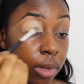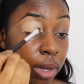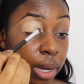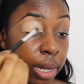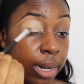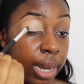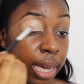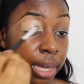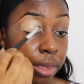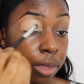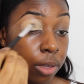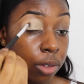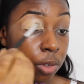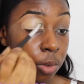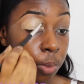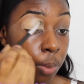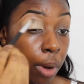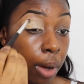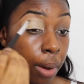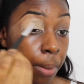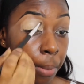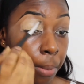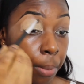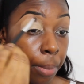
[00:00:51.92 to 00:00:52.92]
I like this
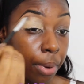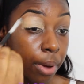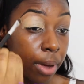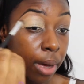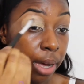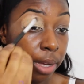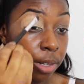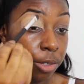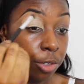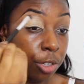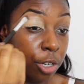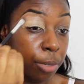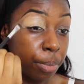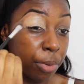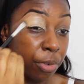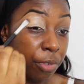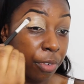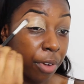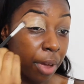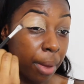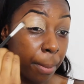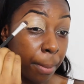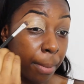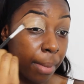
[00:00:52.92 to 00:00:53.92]
one, but I do
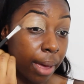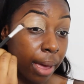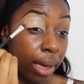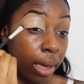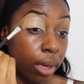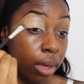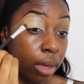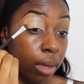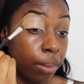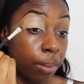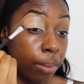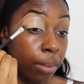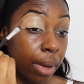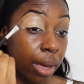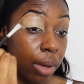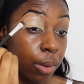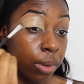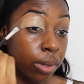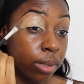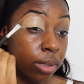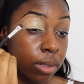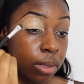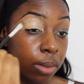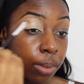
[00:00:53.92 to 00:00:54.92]
prefer MAC. My
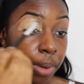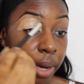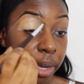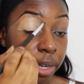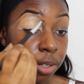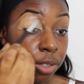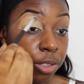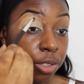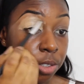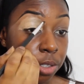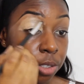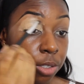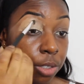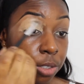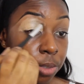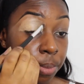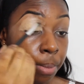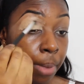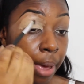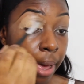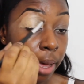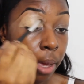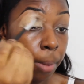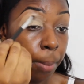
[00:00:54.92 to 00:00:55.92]
one, I used to use
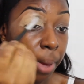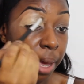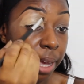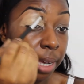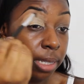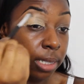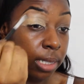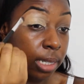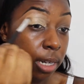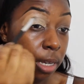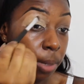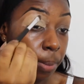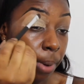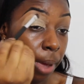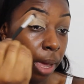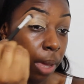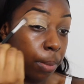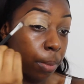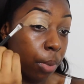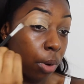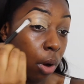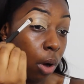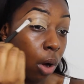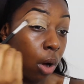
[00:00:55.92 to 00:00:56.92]
MAC Painterly
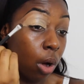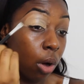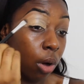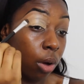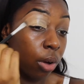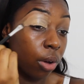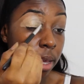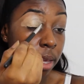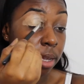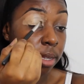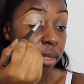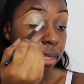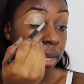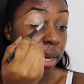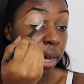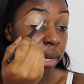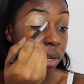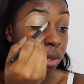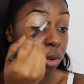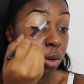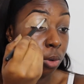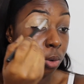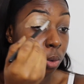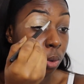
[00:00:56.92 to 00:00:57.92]
Paint Pot. It's
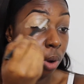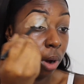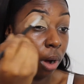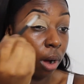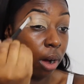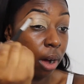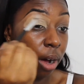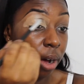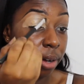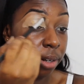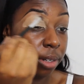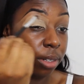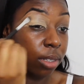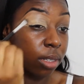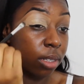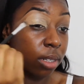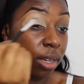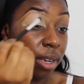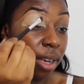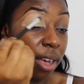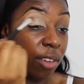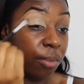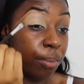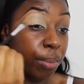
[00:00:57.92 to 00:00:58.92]
kind of gone all hard.
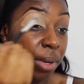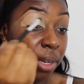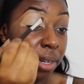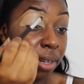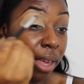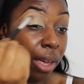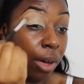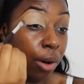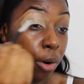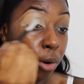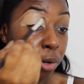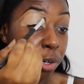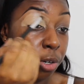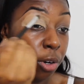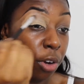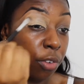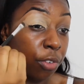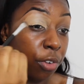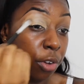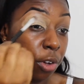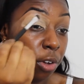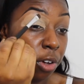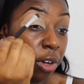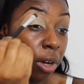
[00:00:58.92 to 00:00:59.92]
I've been like on and
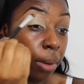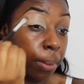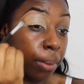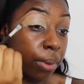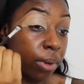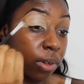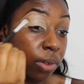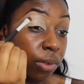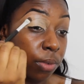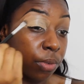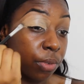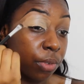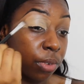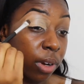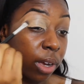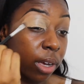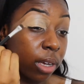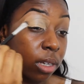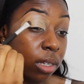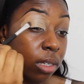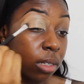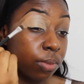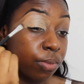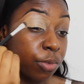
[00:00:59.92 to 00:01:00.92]
off it a couple of
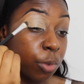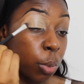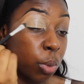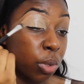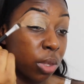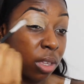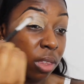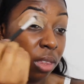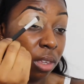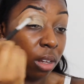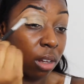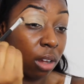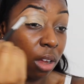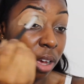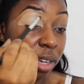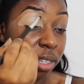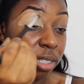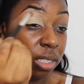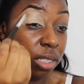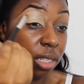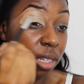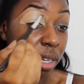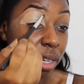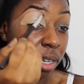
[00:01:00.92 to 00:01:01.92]
like within the
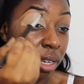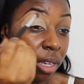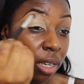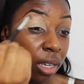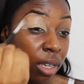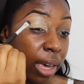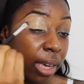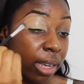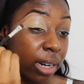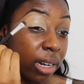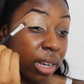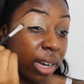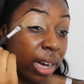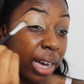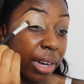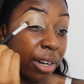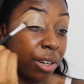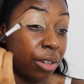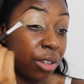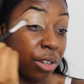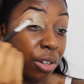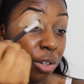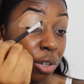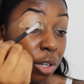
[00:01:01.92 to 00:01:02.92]
last year, and I kind
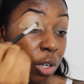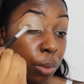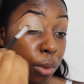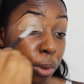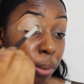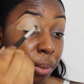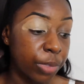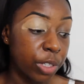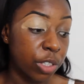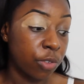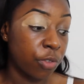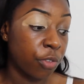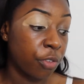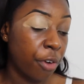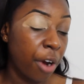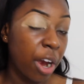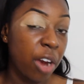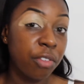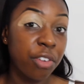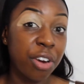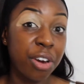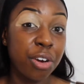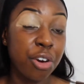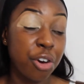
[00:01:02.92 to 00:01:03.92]
of need a new one. It's
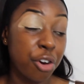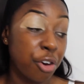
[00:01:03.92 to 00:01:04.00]
very, very